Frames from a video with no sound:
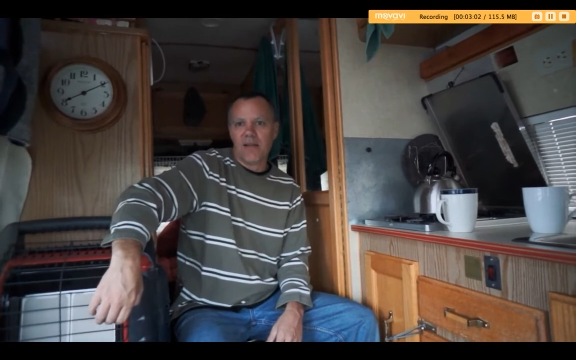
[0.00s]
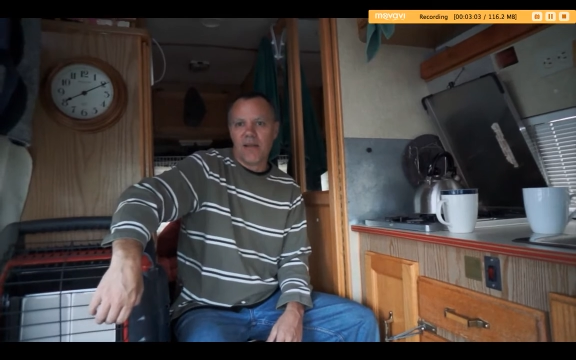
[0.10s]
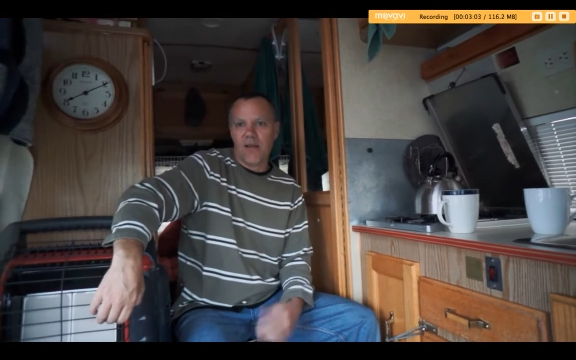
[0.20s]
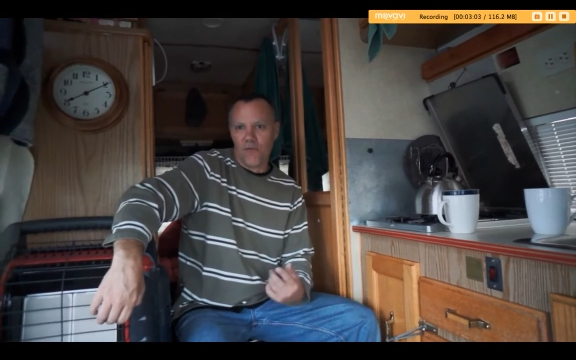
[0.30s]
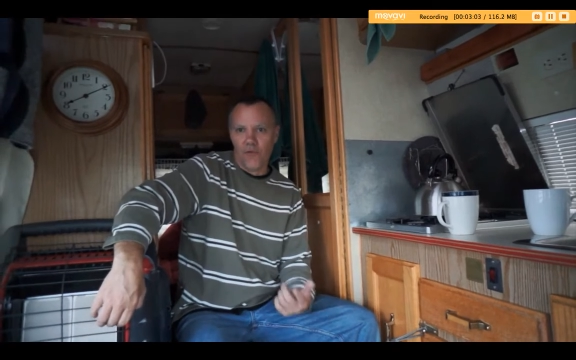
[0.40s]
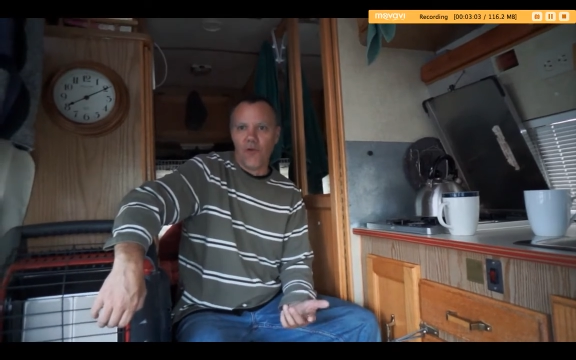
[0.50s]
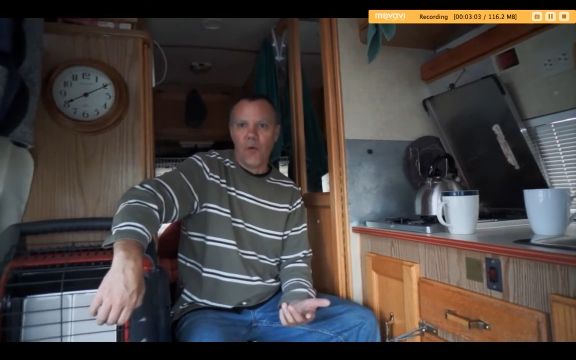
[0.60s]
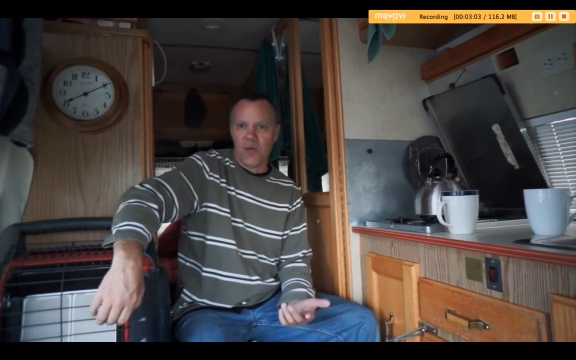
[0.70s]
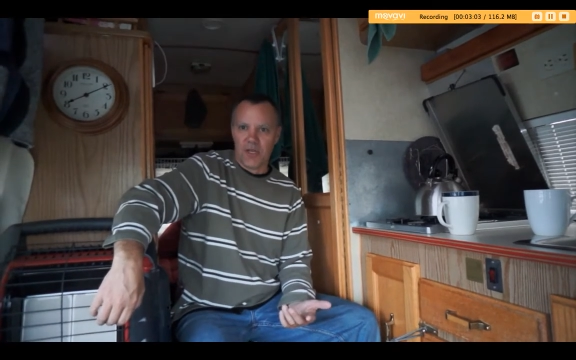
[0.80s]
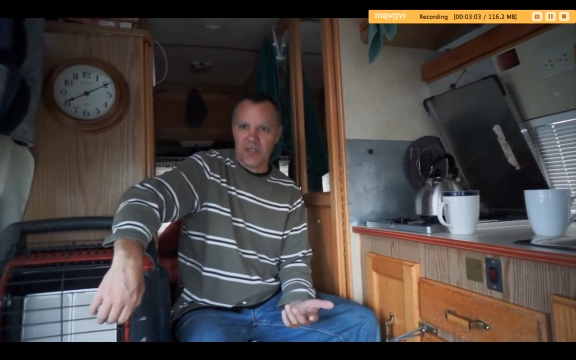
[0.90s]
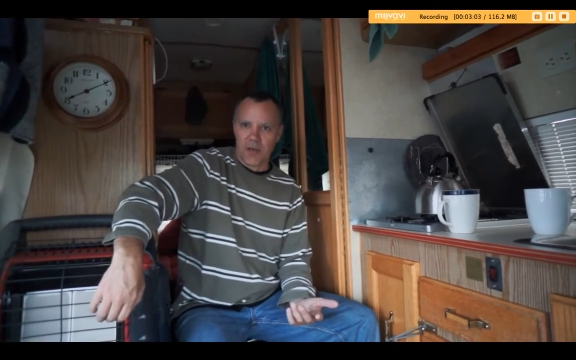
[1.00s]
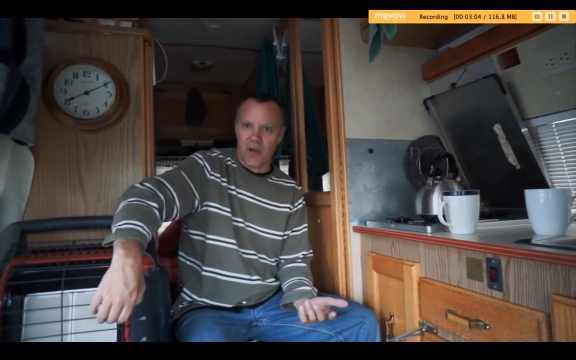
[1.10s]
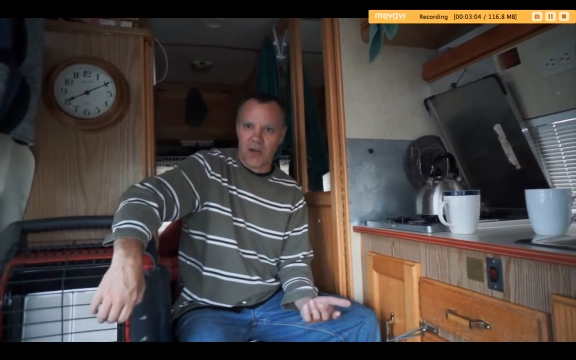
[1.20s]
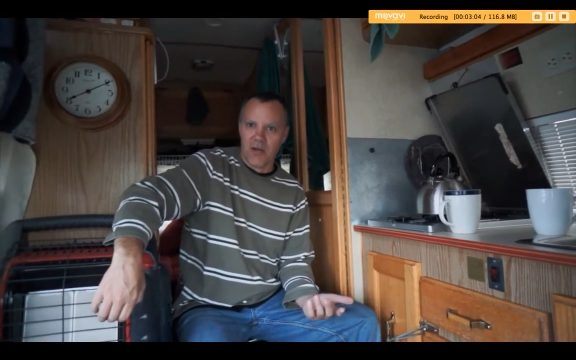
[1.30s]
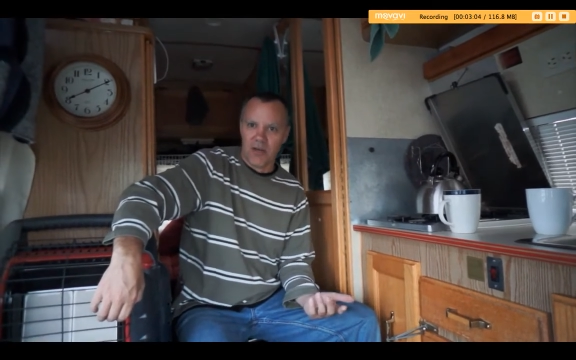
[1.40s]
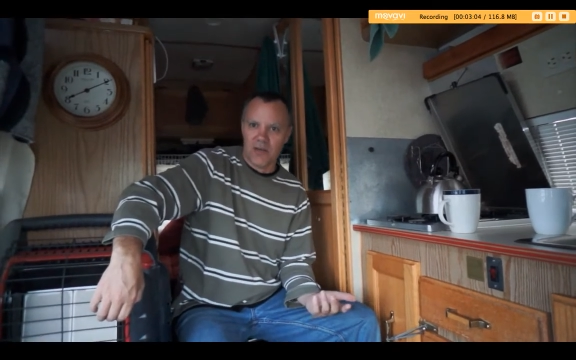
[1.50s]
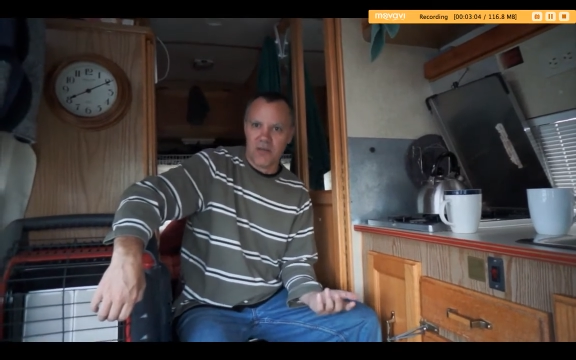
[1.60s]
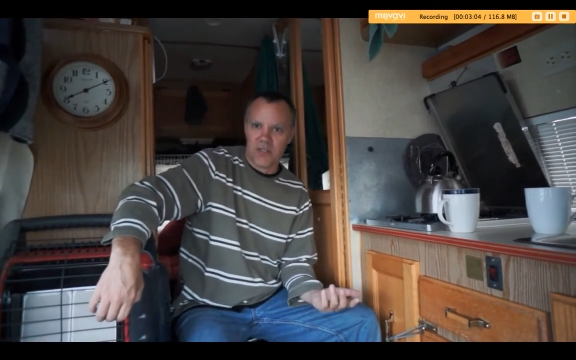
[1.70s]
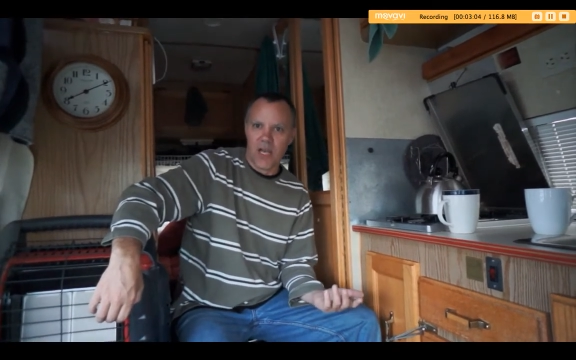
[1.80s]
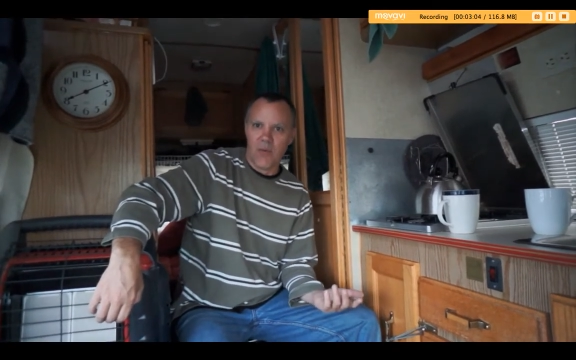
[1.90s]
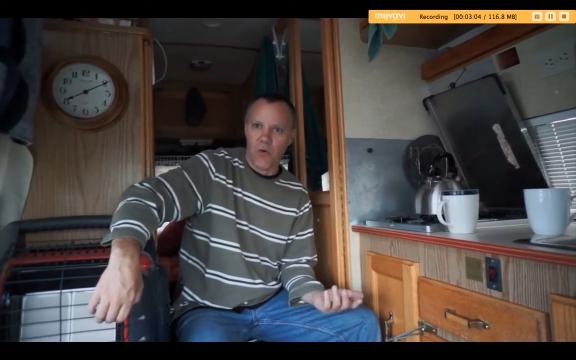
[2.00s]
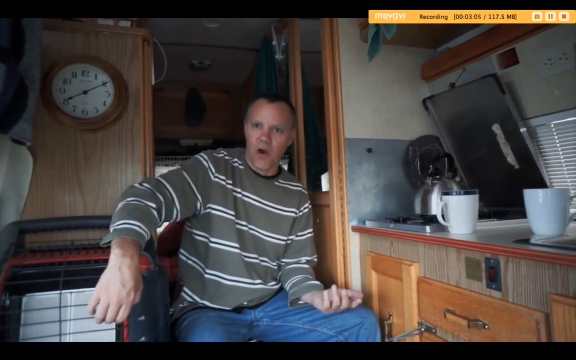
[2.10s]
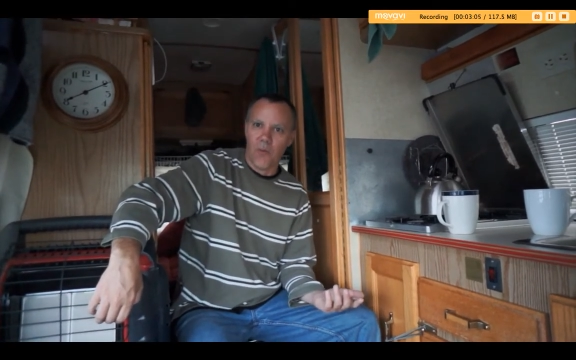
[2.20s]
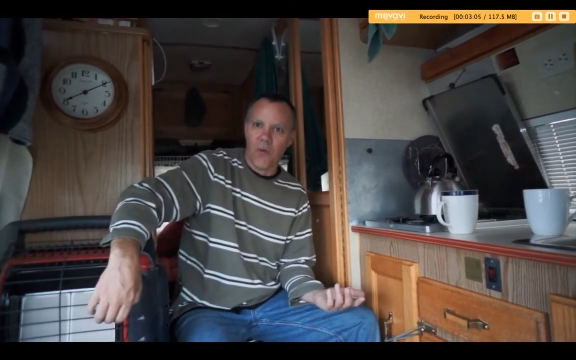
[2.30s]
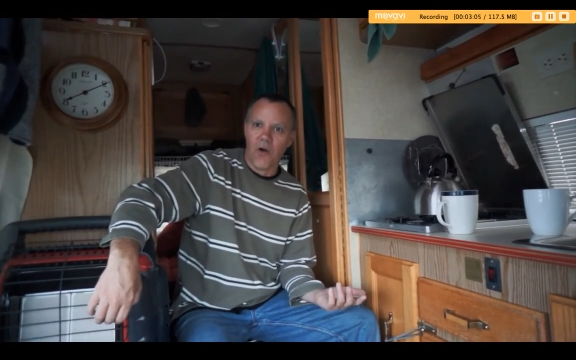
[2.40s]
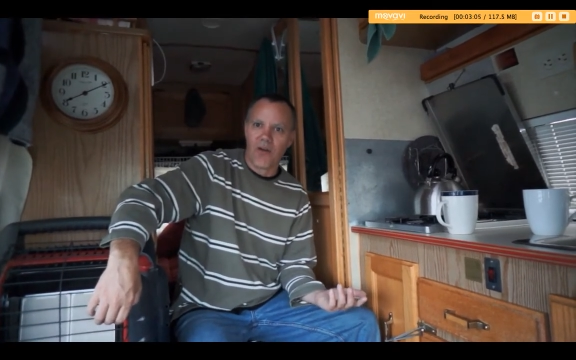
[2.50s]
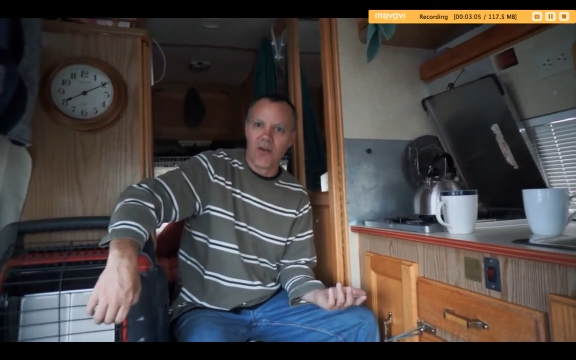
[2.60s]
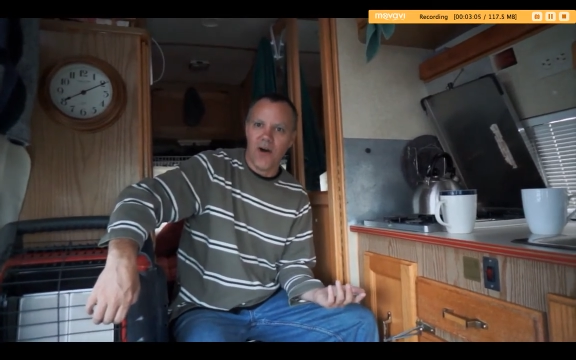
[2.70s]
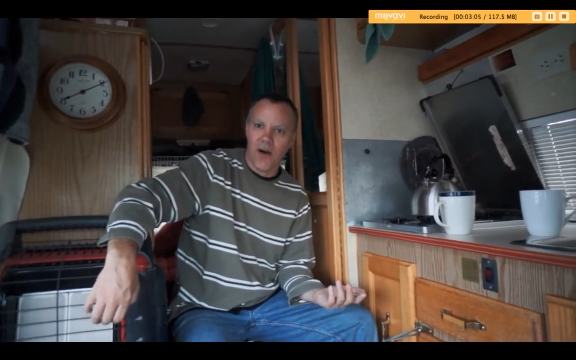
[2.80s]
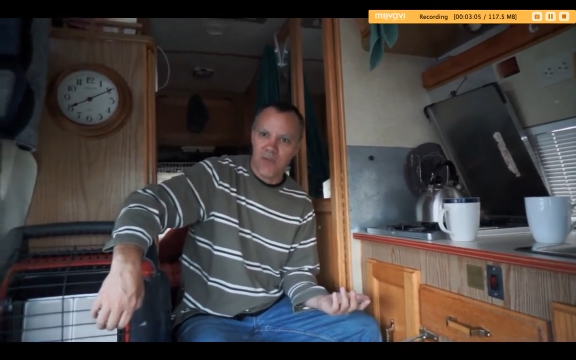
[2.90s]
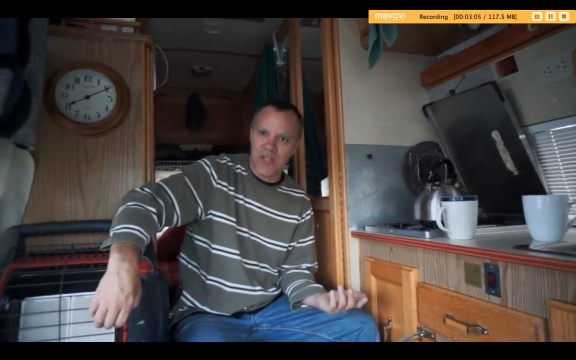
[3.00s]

If you're filming this, I'm not going to say where I work, obviously.